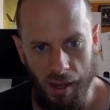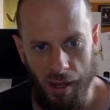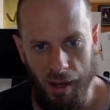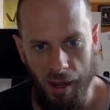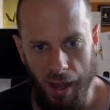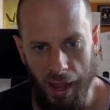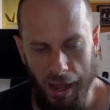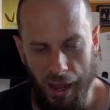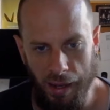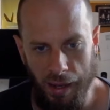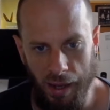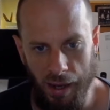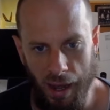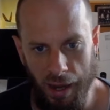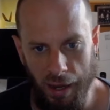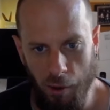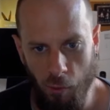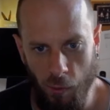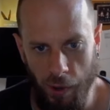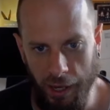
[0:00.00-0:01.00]
and
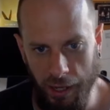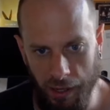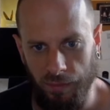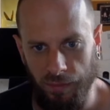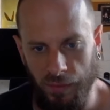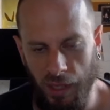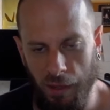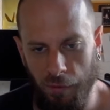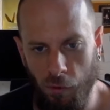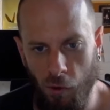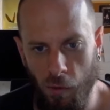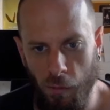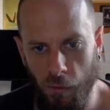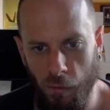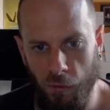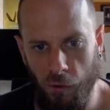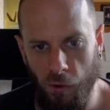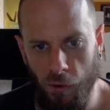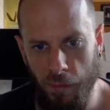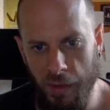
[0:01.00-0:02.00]
lightweighted. Yeah,
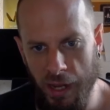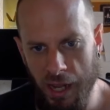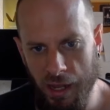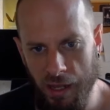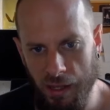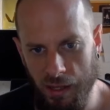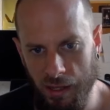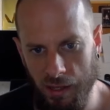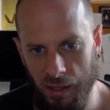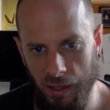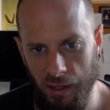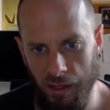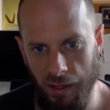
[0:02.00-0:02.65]
for me it's